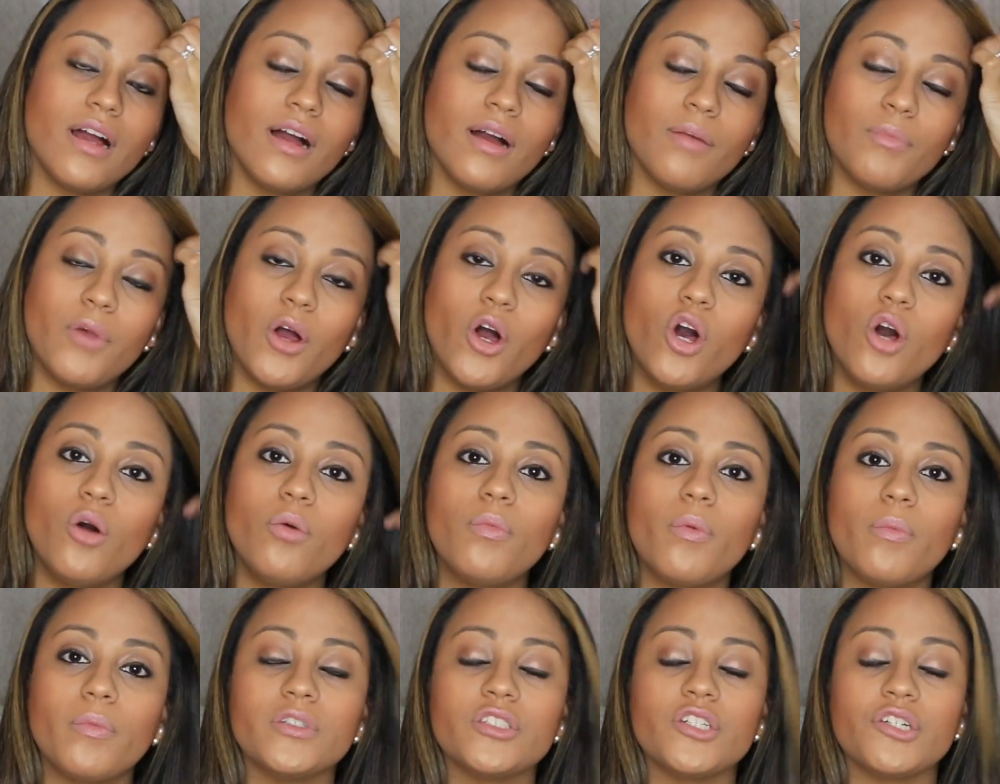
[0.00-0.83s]
home
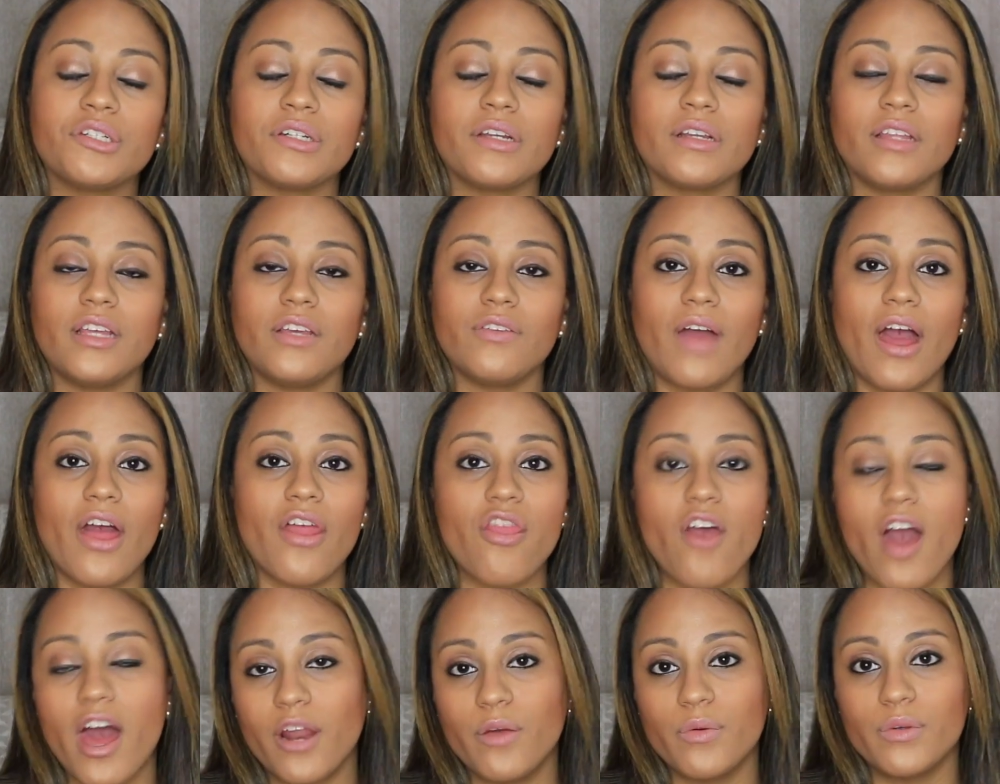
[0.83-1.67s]
on maternity leave, I
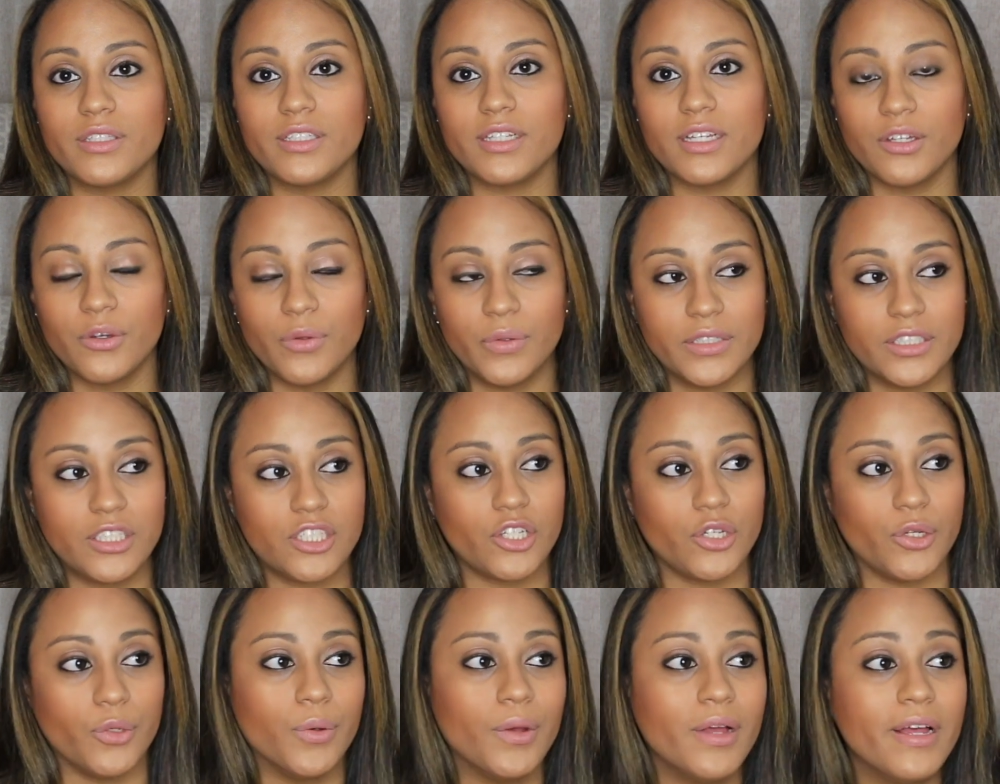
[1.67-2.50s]
thought I was going
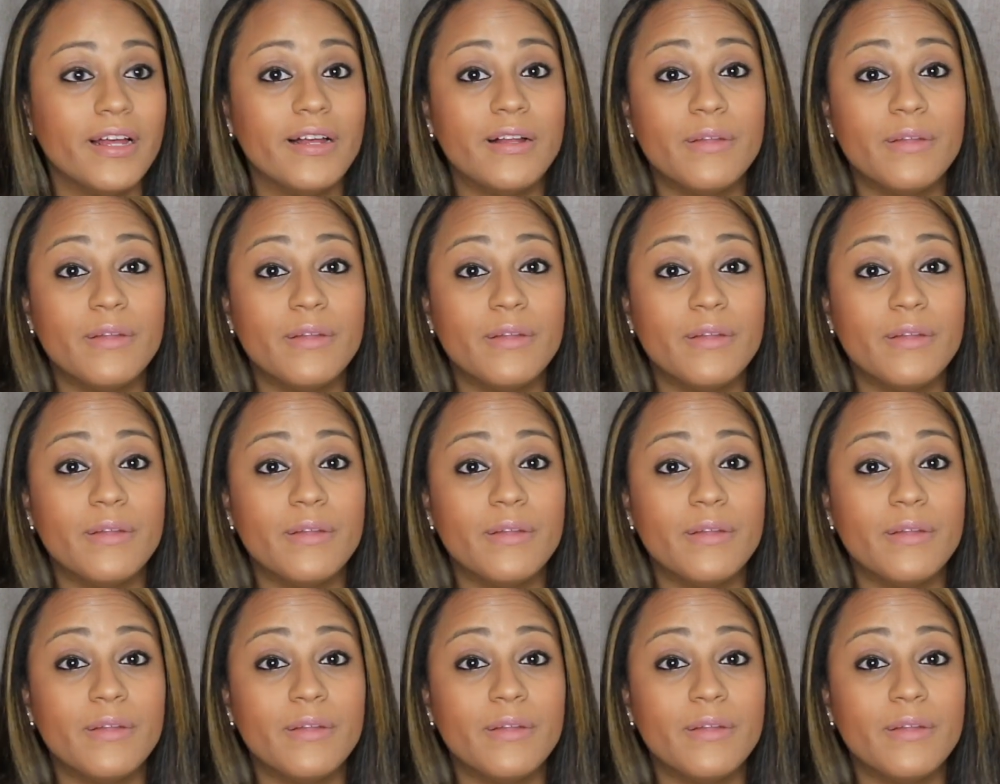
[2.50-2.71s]
to